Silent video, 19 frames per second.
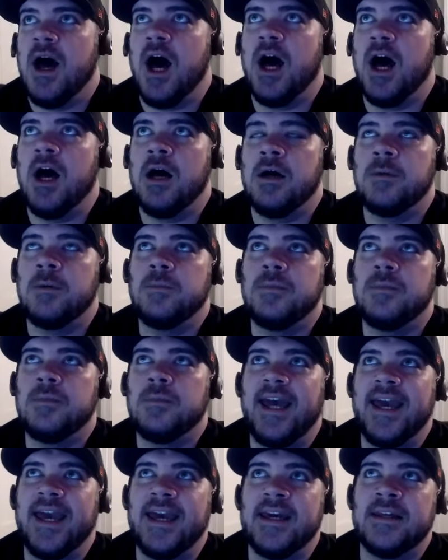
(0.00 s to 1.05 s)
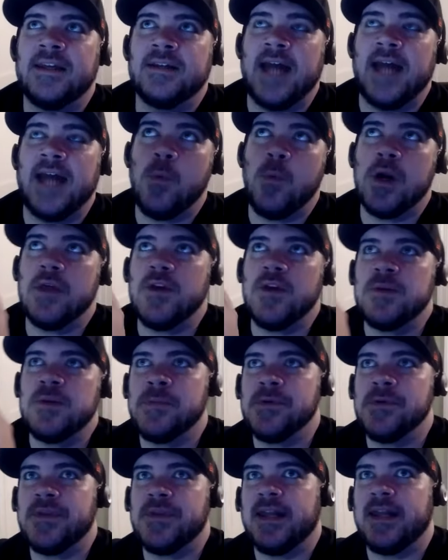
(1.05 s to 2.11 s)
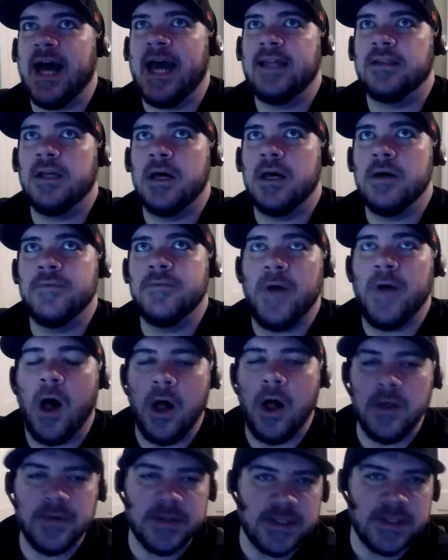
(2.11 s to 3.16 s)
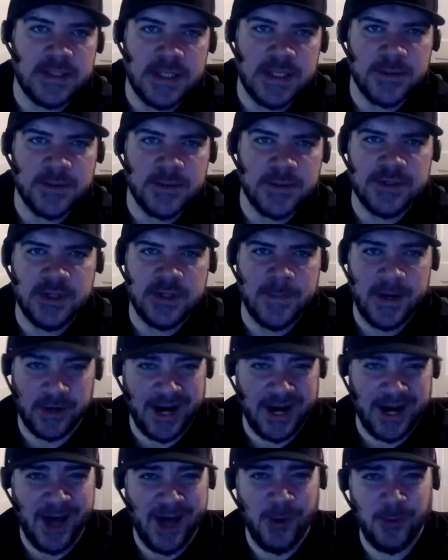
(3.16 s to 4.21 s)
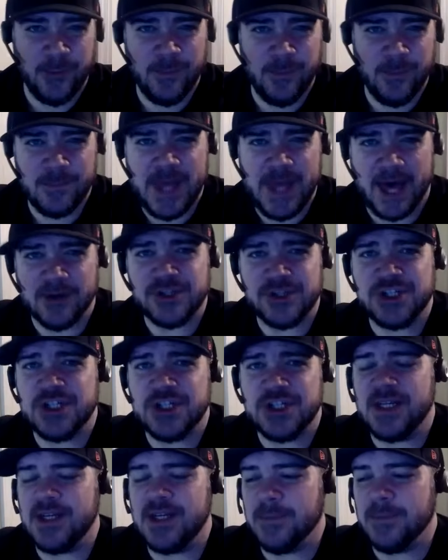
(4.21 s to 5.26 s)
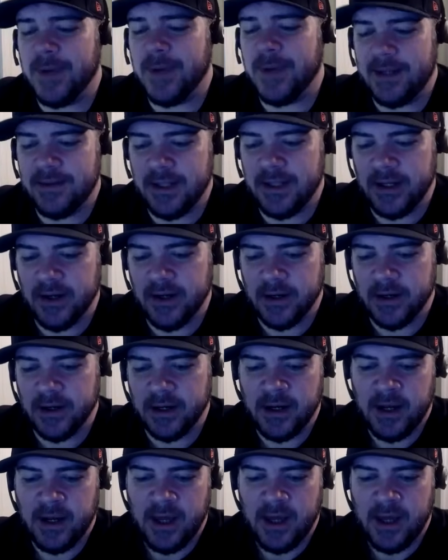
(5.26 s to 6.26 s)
Um and I'm one of those people that I love all the sequels no matter how how shitty or bad they are.